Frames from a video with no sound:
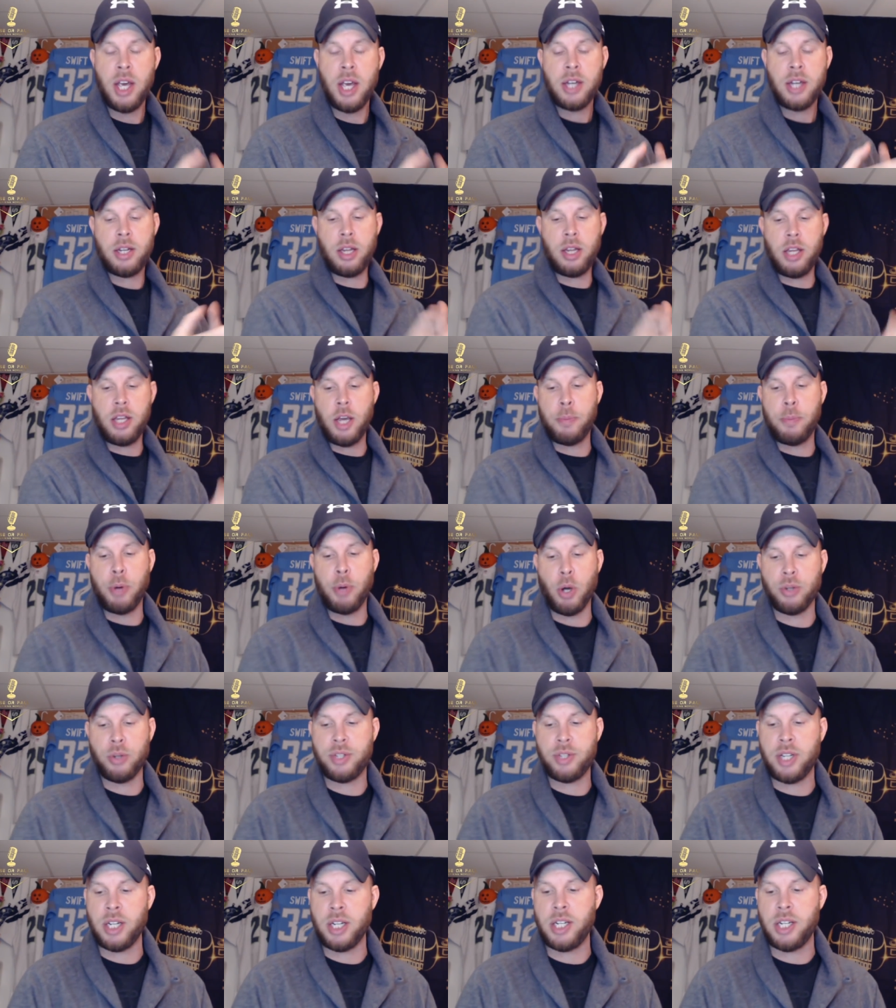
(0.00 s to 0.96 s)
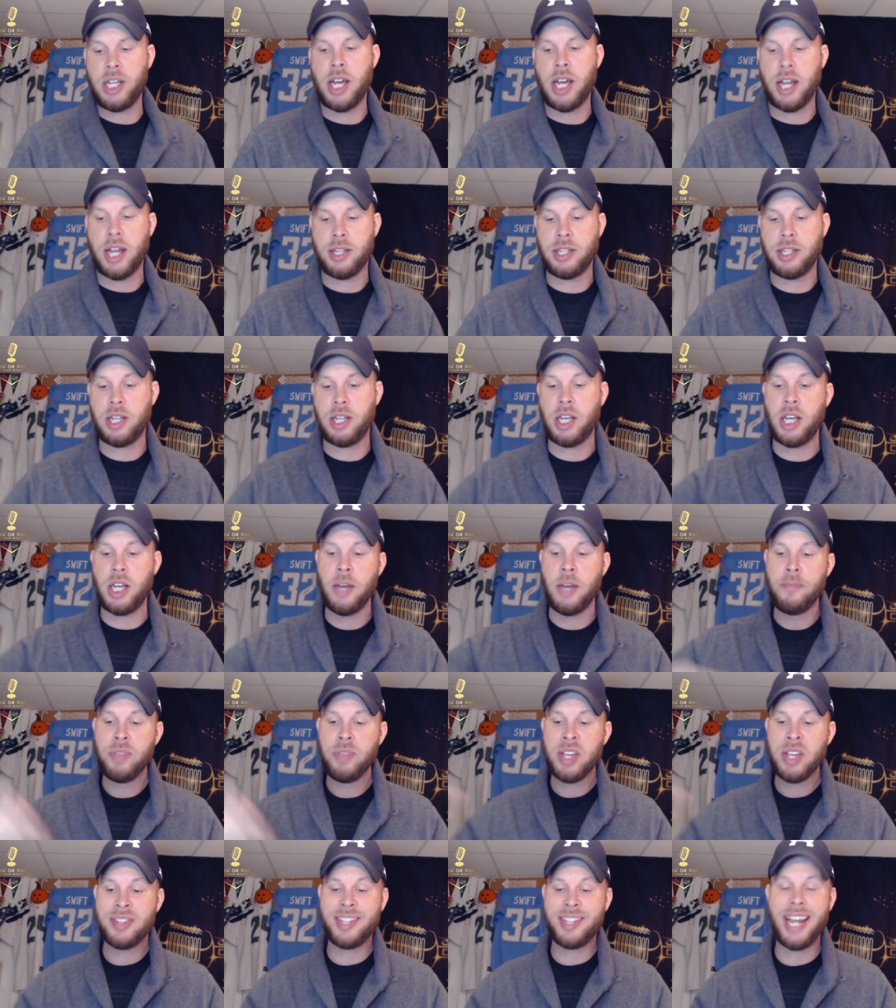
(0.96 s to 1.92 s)
to the opposing D S T.
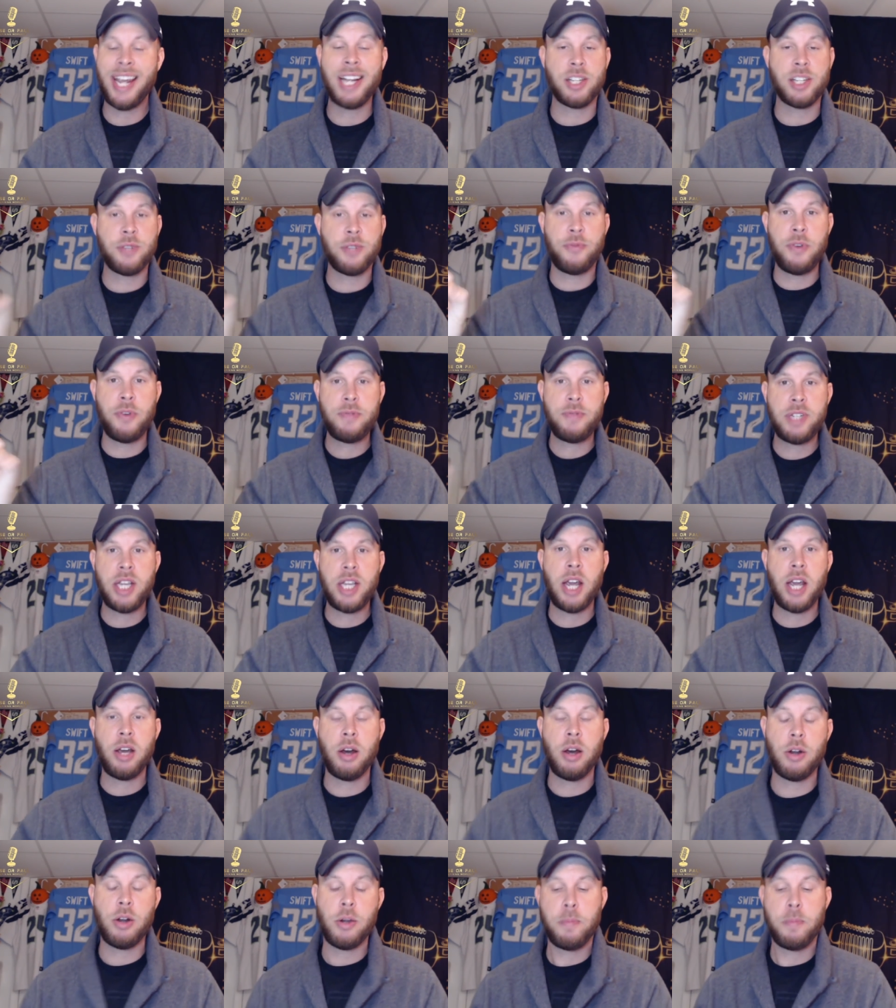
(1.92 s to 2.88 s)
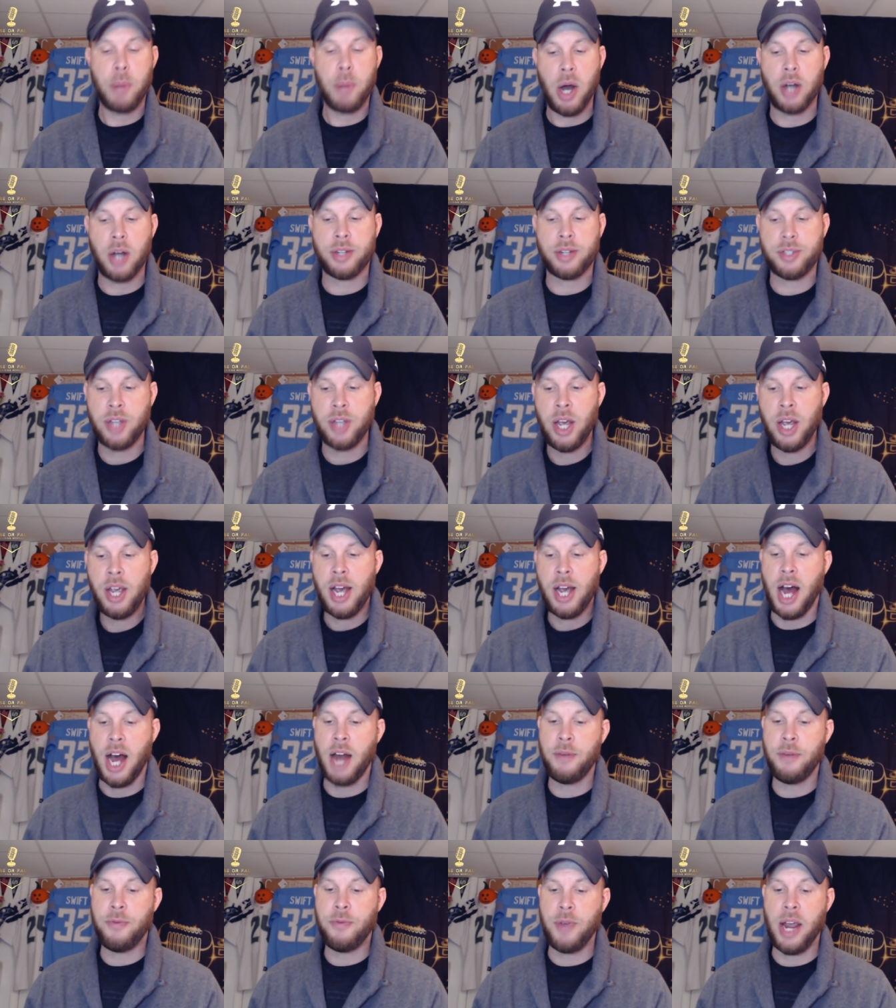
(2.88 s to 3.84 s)
Saints, fifty-eight hundred bucks
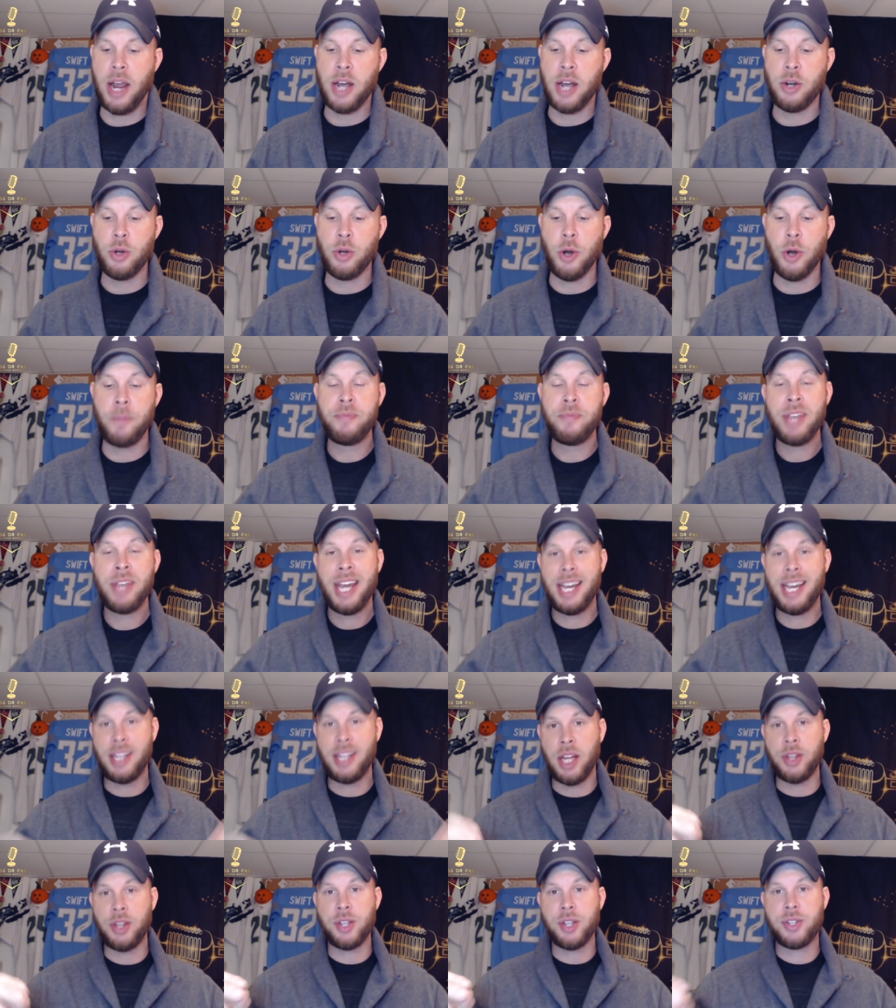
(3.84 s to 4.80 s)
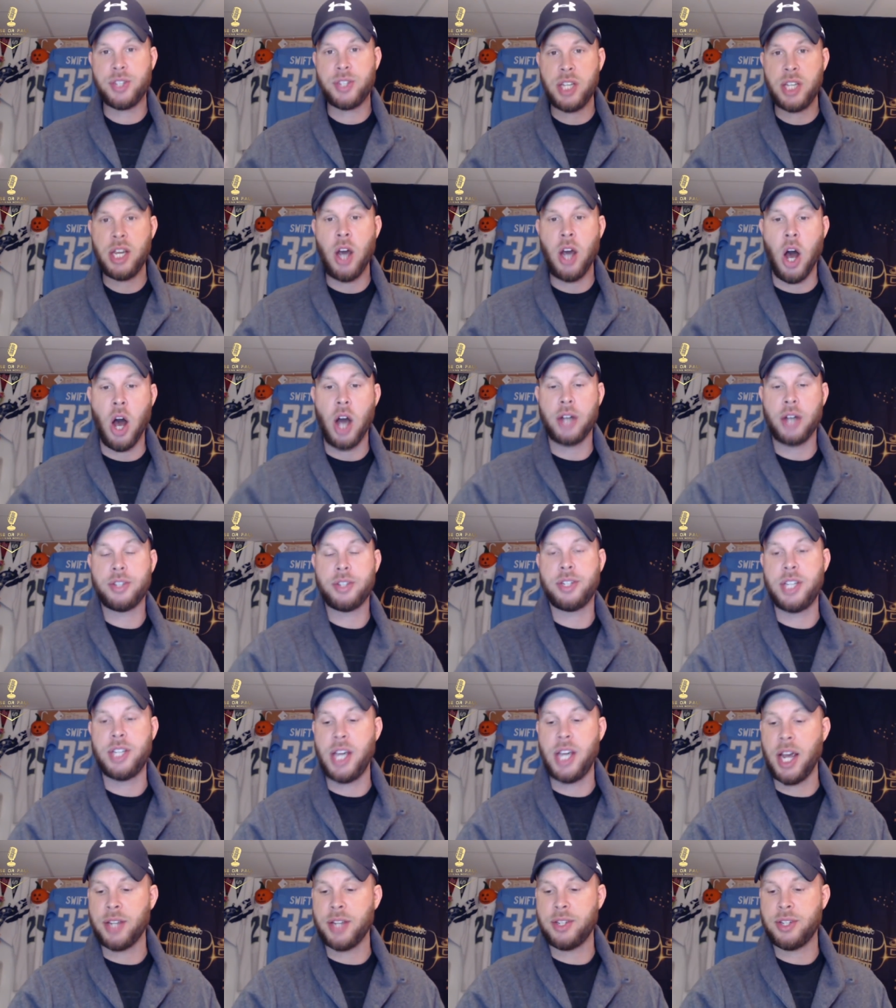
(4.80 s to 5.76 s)
on FanDuel. And then the Seahawks
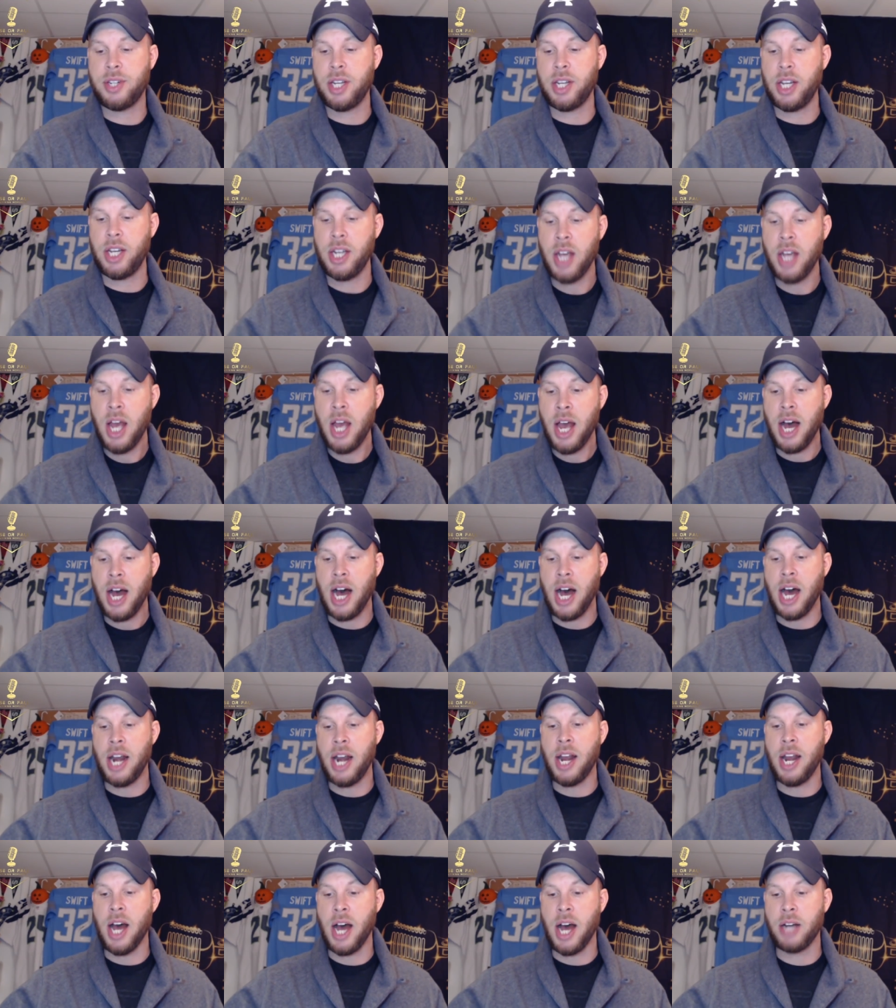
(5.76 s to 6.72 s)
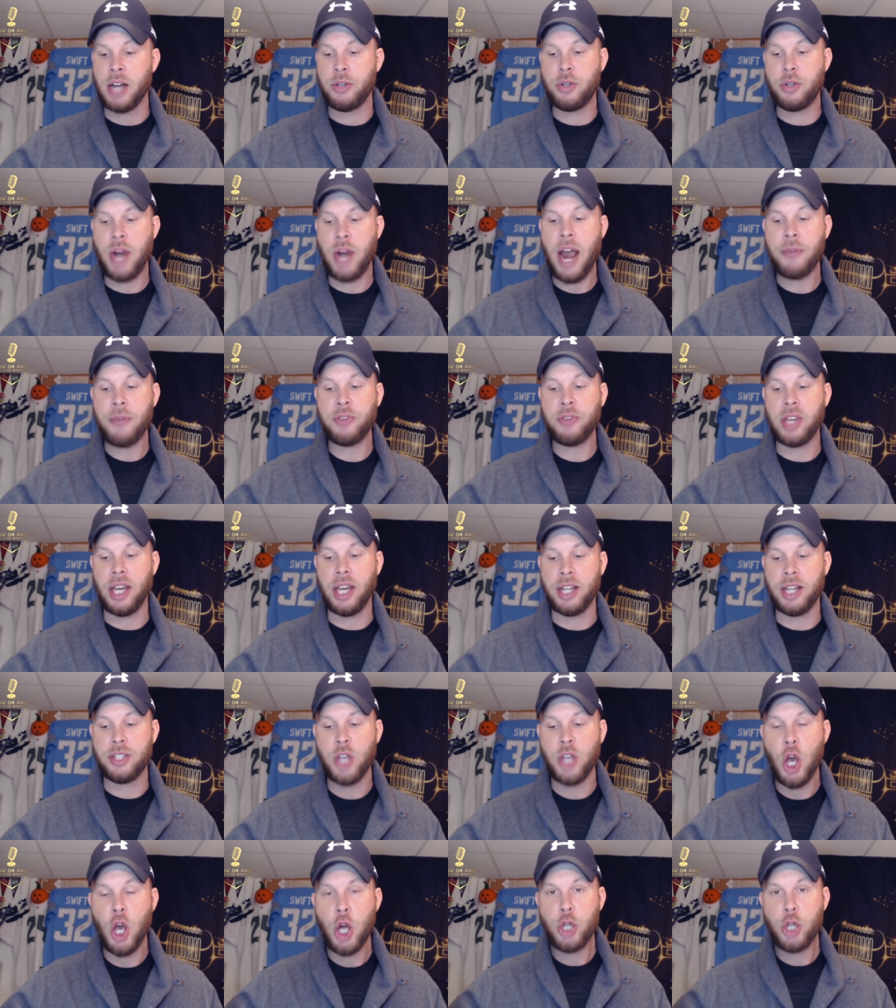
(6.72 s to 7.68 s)
D S T on uh, DraftKings,
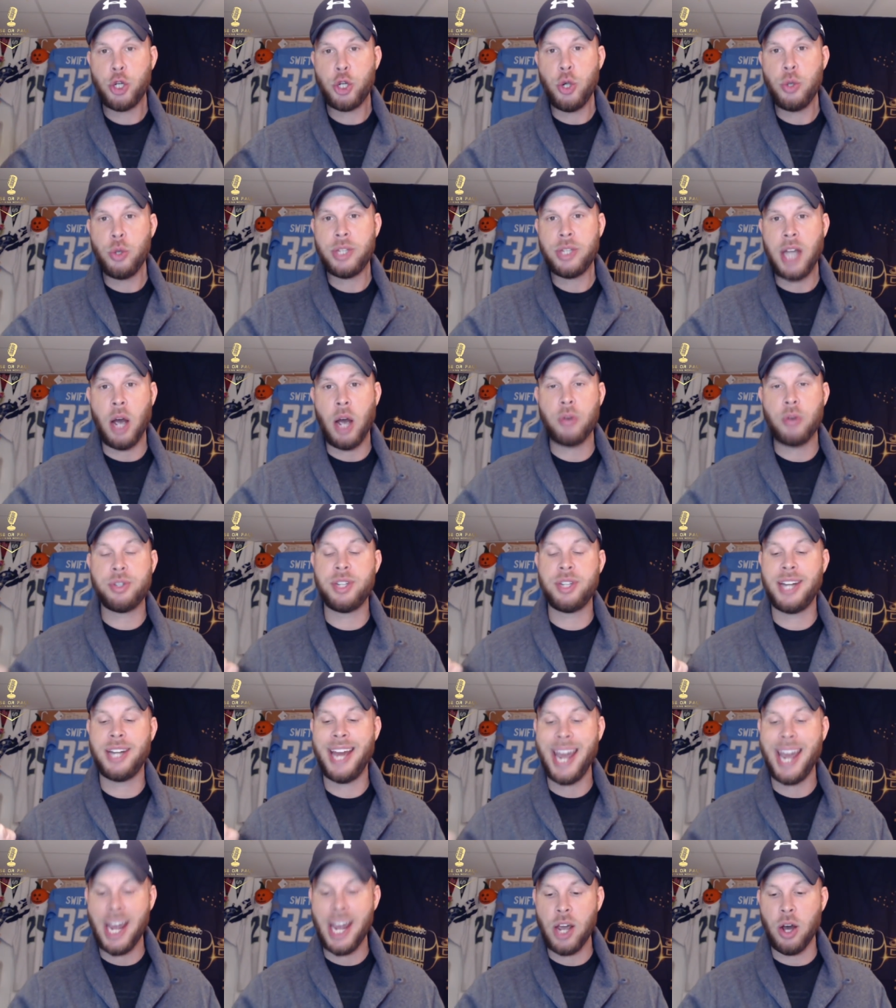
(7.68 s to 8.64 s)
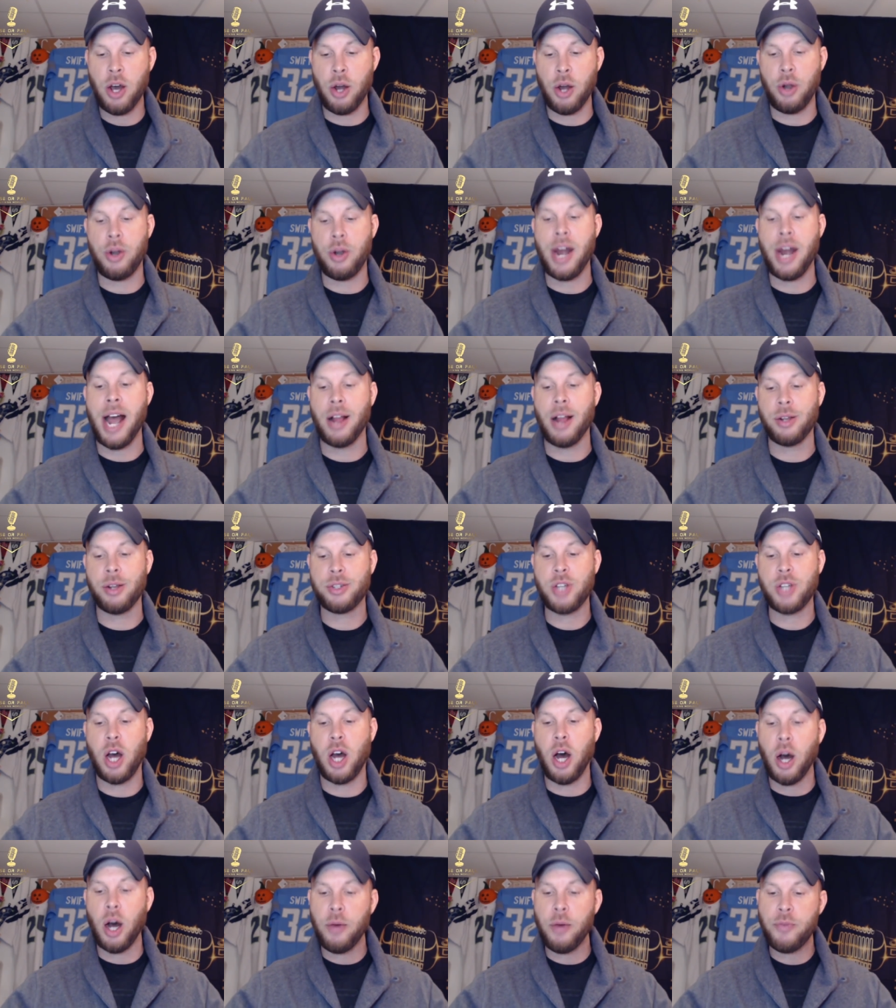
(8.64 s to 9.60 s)
two thousand eight hundred dollars.
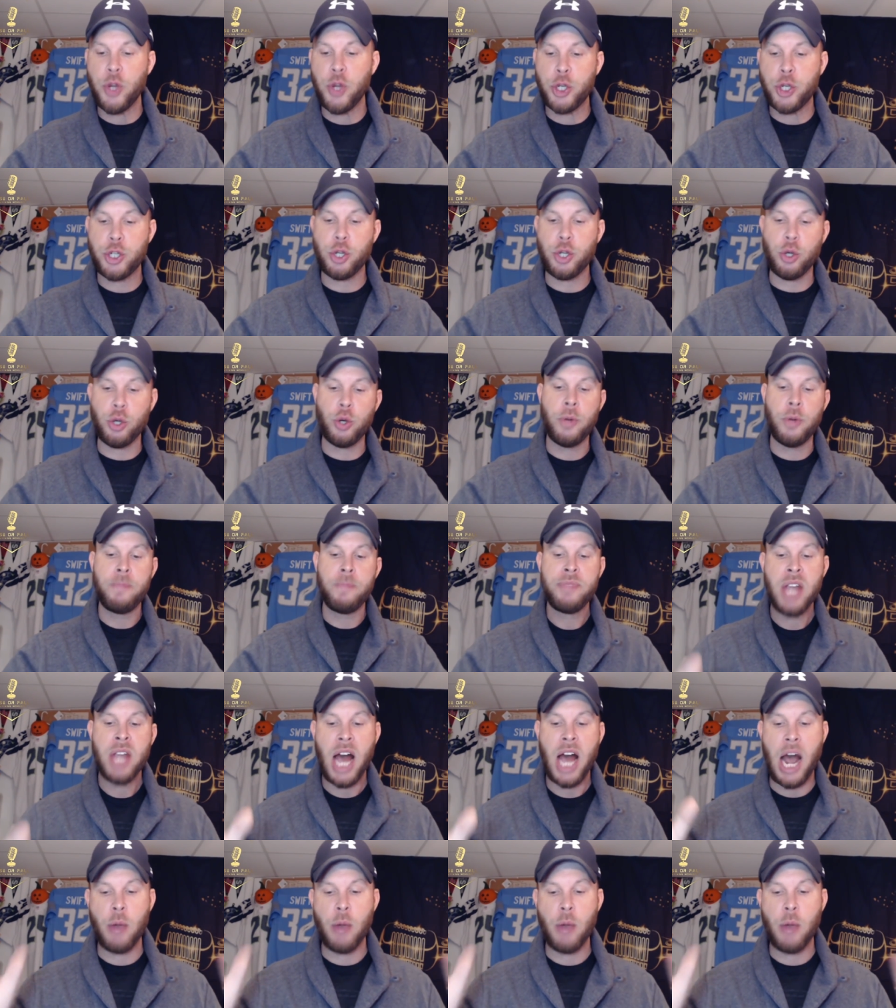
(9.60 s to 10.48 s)
Of the two, I